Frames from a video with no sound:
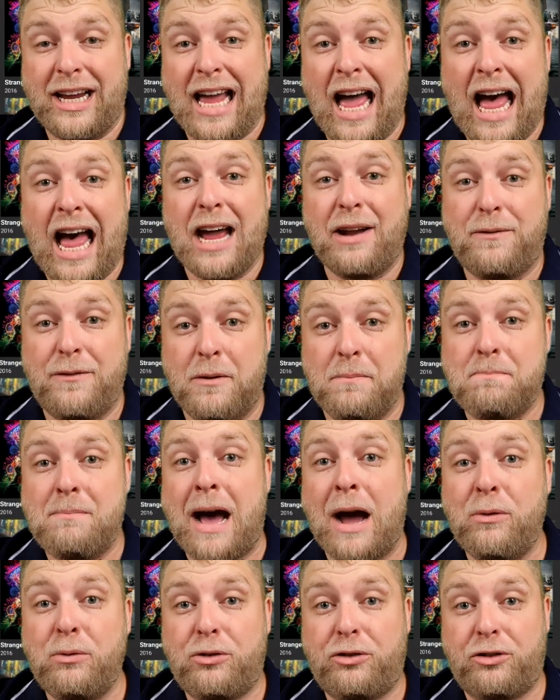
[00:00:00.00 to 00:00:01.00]
guide for
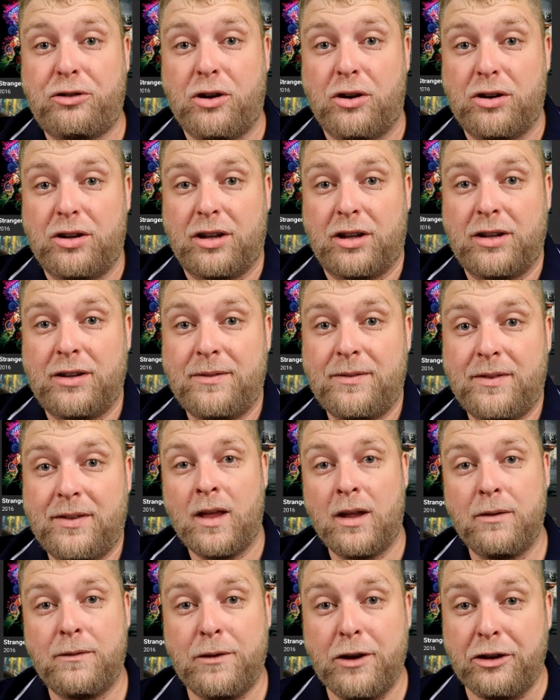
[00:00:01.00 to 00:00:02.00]
mouse toggle.
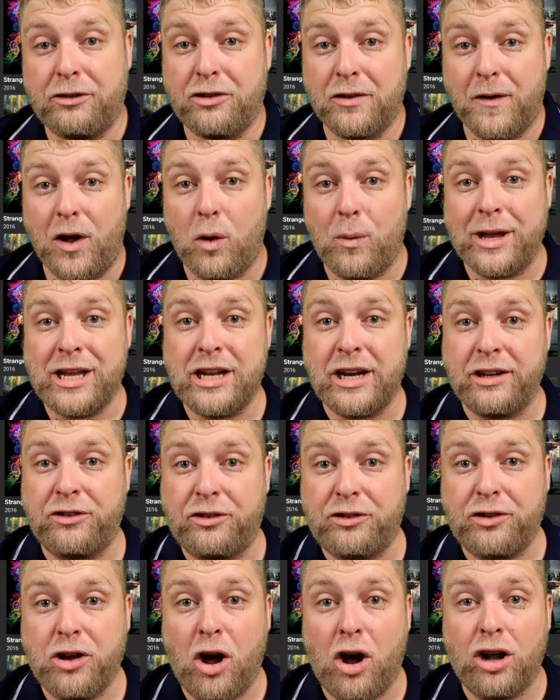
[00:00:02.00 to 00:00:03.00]
First of all, when you're
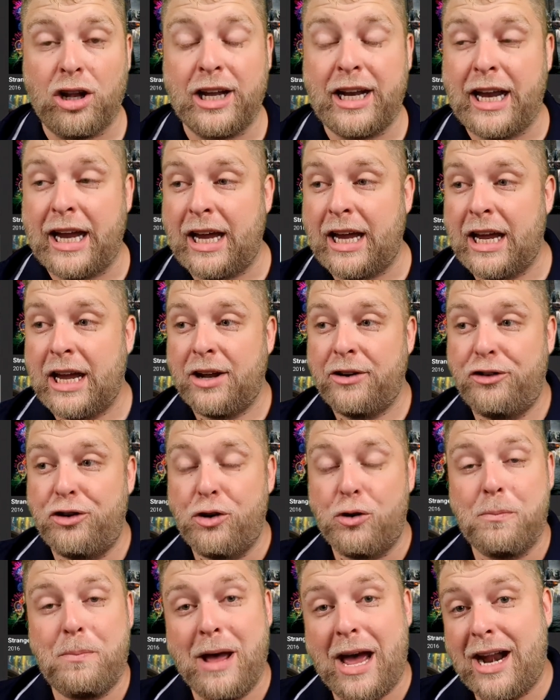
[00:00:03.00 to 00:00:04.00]
installing it,
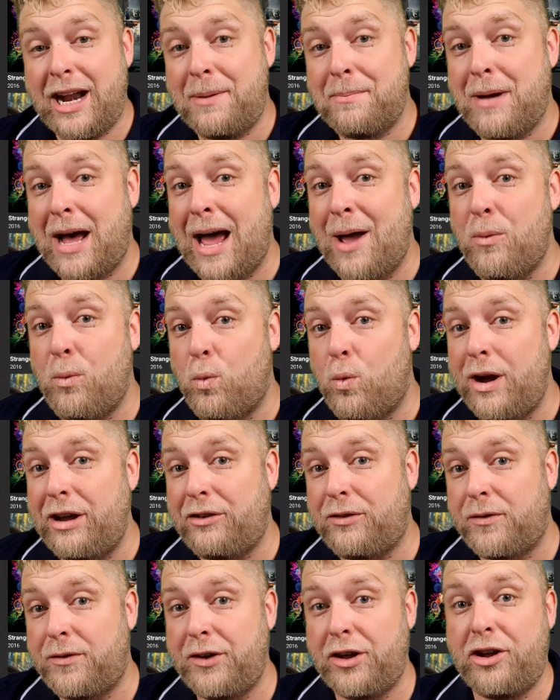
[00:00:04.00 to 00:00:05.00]
do bear in mind
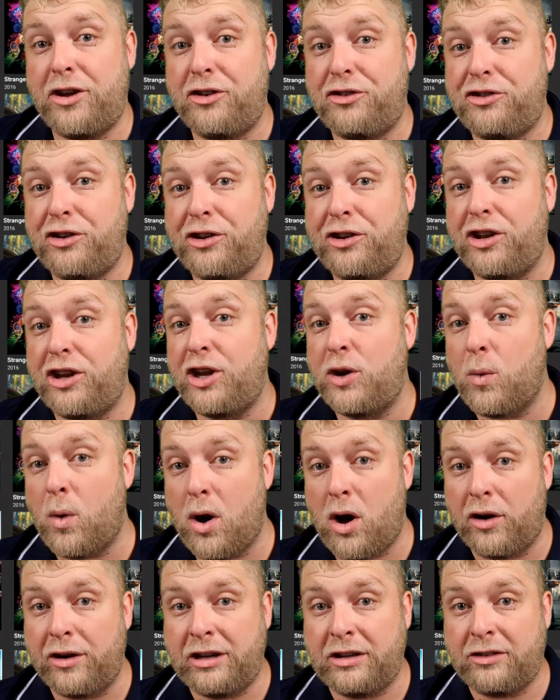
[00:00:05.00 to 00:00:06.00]
which version that you
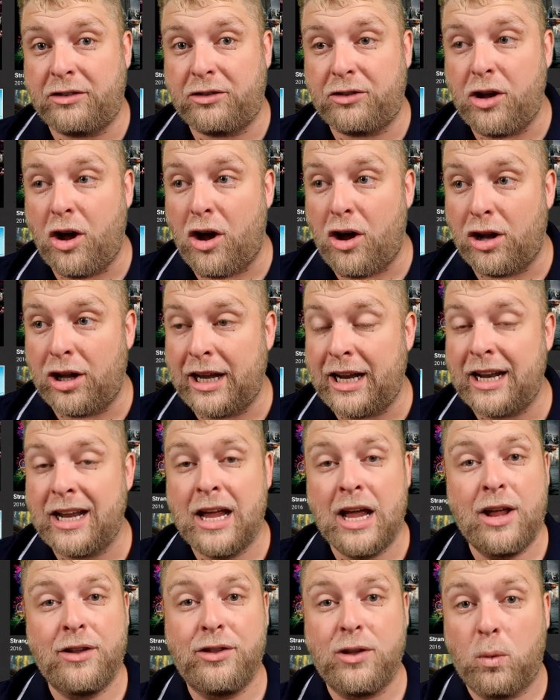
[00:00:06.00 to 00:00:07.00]
are
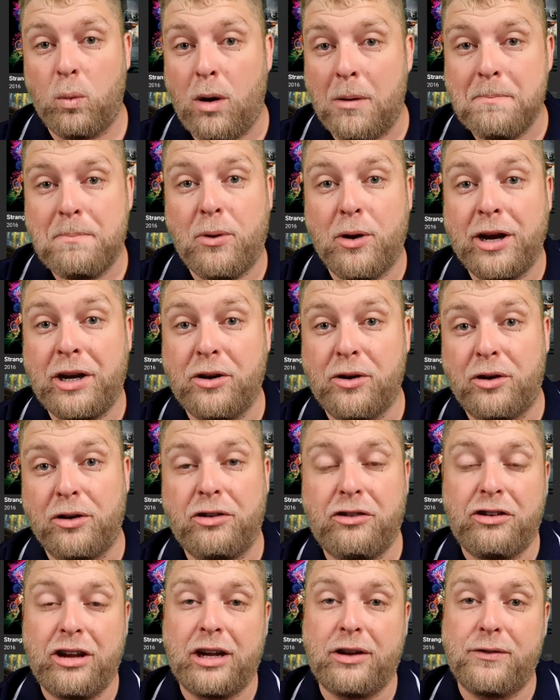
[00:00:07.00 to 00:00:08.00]
installing. The
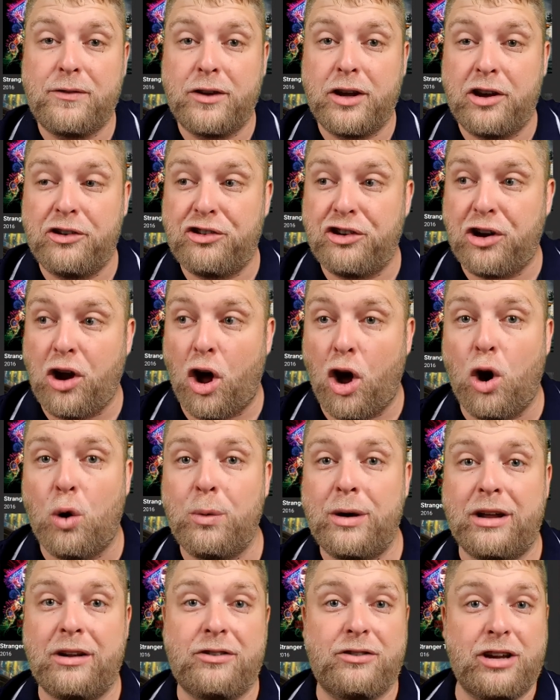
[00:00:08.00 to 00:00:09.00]
1.06 version
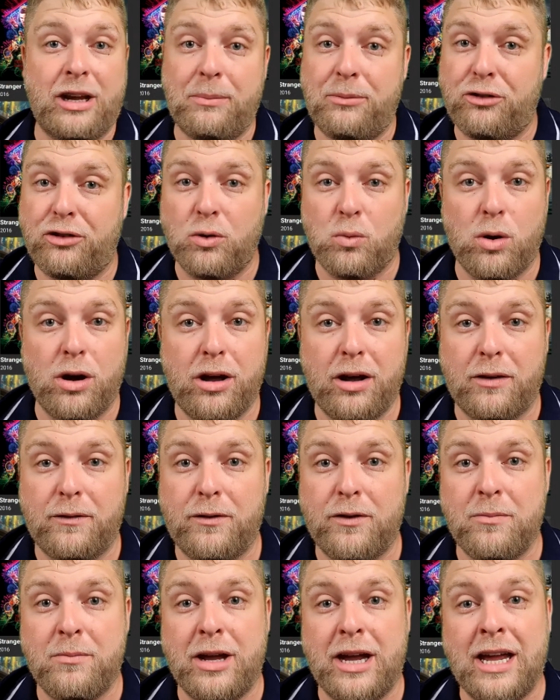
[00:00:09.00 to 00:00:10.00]
always seems to work
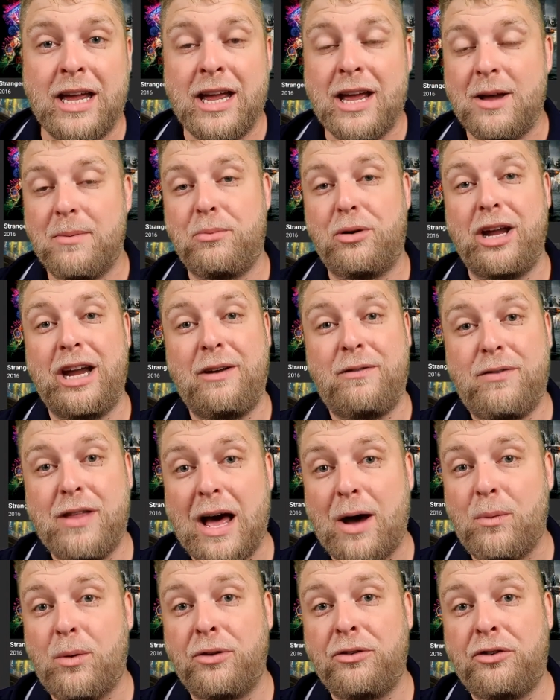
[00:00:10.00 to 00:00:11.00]
for me, but if
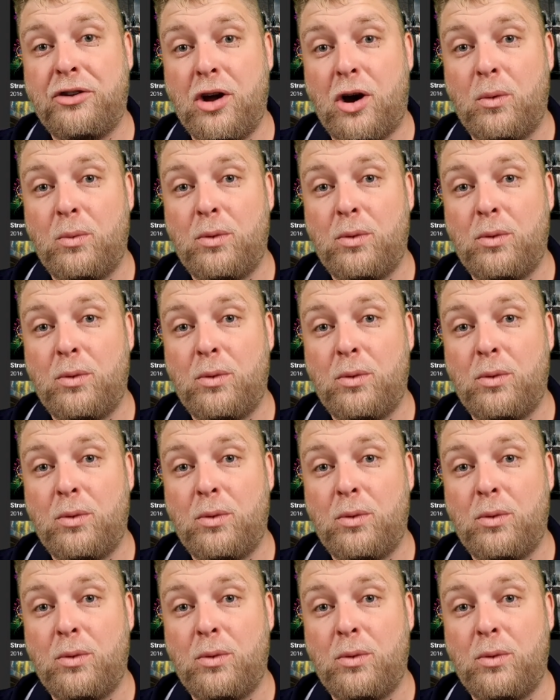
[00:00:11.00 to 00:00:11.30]
that one's not